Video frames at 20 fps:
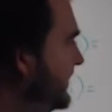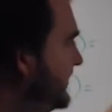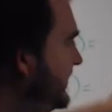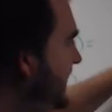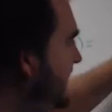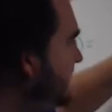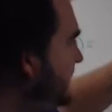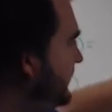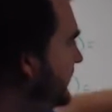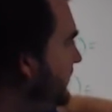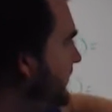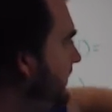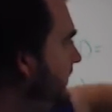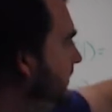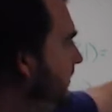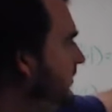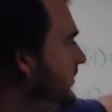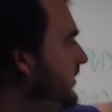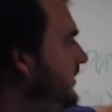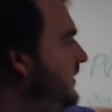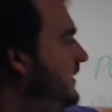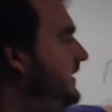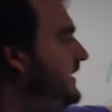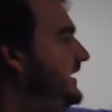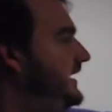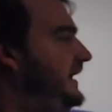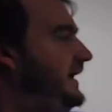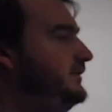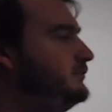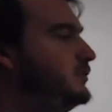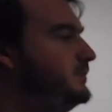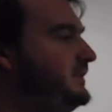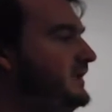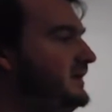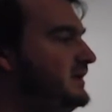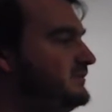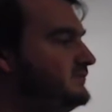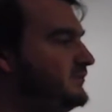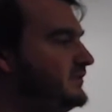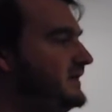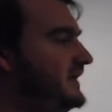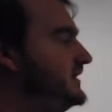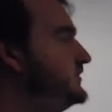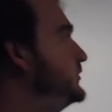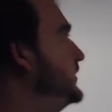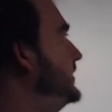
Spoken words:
of this, and repeat it for the next